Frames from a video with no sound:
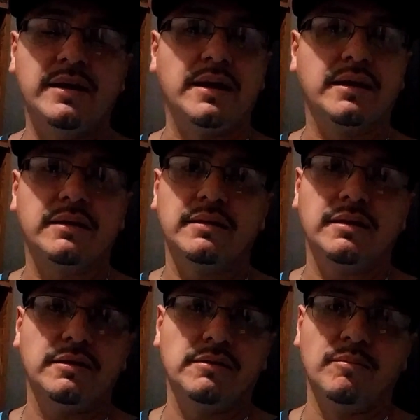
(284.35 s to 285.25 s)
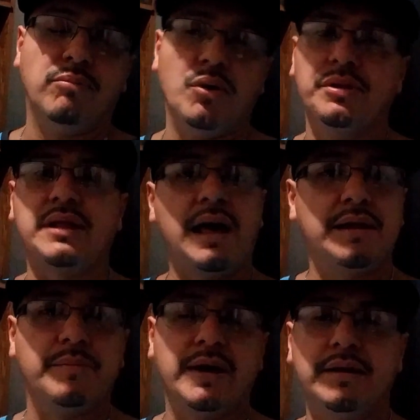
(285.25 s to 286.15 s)
Like both
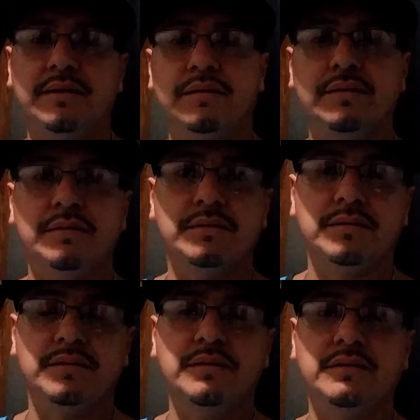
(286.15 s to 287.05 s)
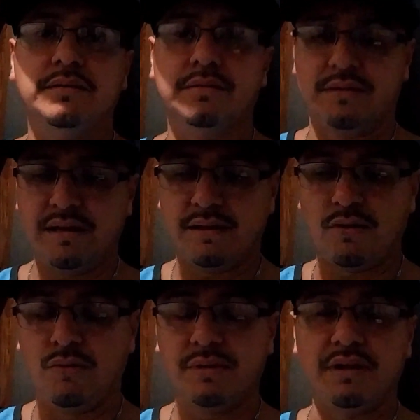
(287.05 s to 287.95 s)
sides, man. The East
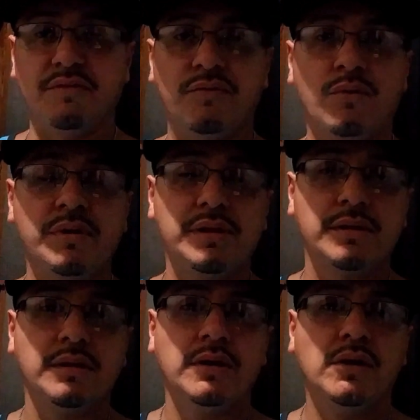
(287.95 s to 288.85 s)
Coast and the Florence.